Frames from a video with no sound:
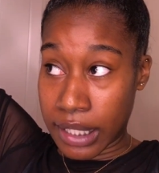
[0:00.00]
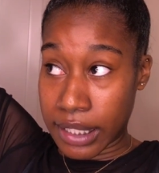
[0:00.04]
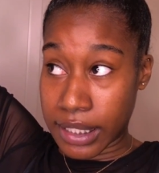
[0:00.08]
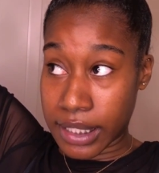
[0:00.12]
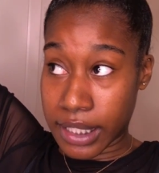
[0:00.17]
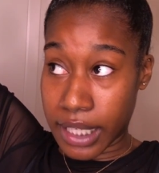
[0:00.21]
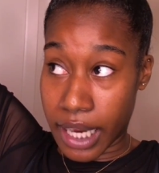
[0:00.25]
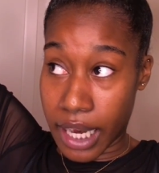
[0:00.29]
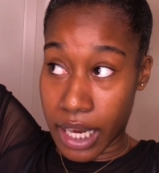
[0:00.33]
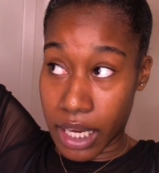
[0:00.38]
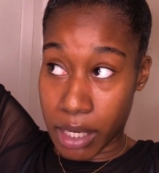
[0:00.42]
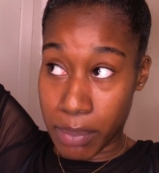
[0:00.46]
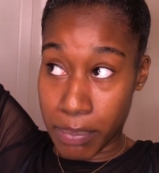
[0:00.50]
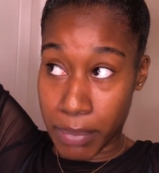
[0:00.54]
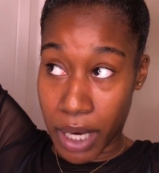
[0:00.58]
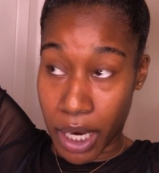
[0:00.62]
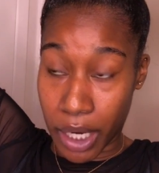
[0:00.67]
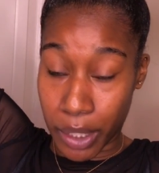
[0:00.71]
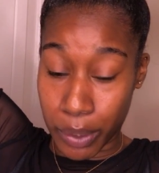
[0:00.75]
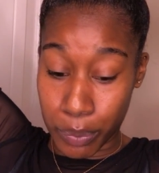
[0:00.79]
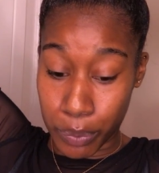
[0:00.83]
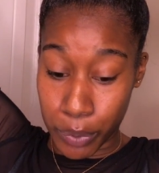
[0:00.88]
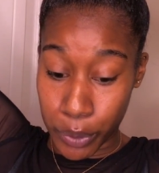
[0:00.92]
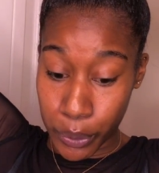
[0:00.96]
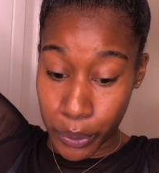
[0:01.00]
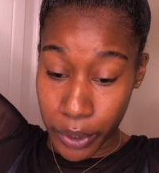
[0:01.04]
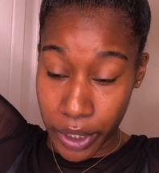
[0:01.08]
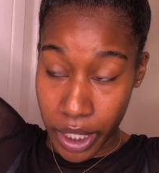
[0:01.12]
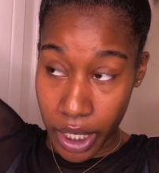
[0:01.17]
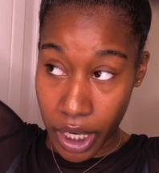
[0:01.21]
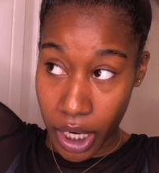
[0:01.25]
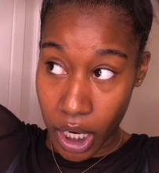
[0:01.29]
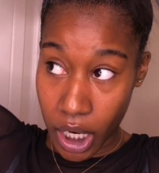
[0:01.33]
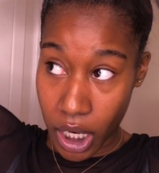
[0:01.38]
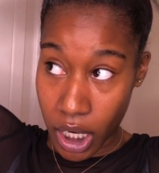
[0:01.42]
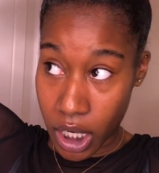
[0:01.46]
take my real
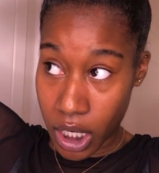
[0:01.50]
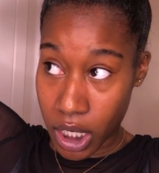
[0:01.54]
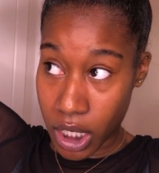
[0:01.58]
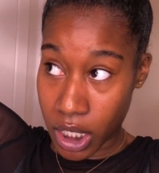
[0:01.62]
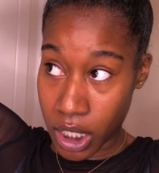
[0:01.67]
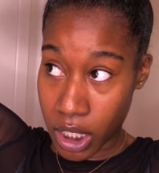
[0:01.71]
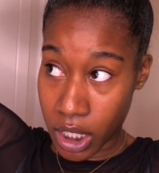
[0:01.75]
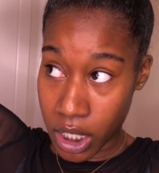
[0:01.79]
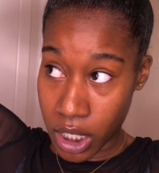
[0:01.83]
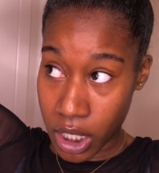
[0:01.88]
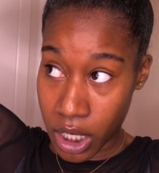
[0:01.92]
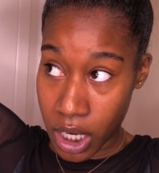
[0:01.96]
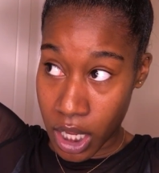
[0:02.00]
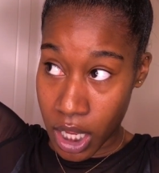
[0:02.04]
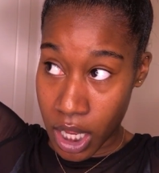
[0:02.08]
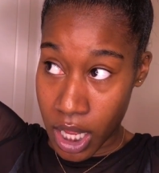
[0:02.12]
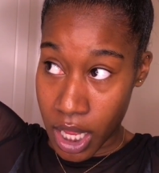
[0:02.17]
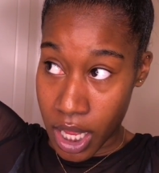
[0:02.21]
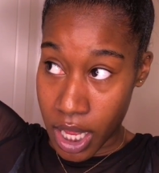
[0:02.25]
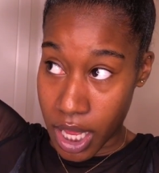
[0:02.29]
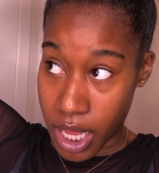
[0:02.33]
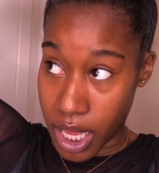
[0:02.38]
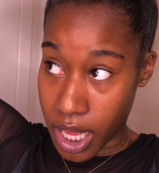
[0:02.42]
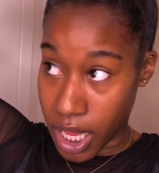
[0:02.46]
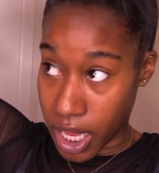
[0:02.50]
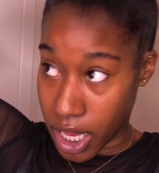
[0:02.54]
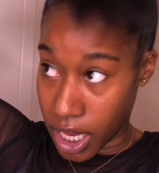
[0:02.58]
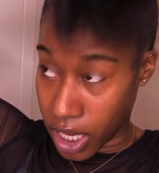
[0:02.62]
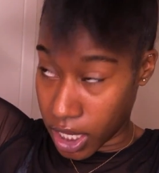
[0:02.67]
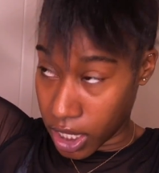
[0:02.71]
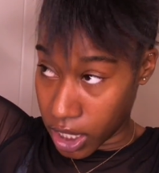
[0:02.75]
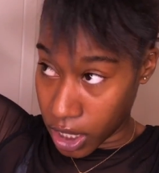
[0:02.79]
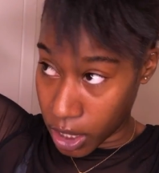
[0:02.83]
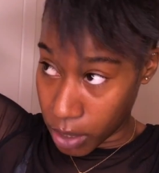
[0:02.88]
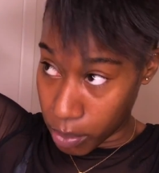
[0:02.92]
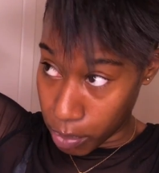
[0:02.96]
hair
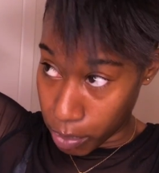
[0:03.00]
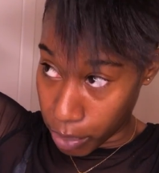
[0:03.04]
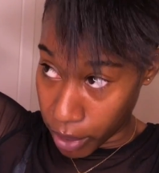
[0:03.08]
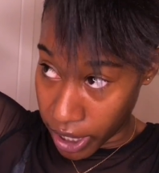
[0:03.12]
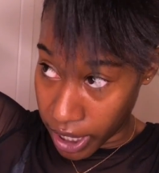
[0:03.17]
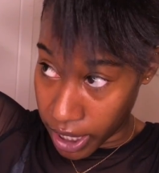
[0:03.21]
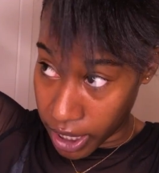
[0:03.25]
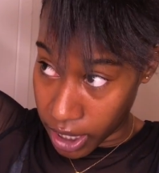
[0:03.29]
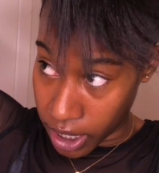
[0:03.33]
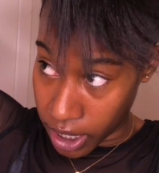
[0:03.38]
and braid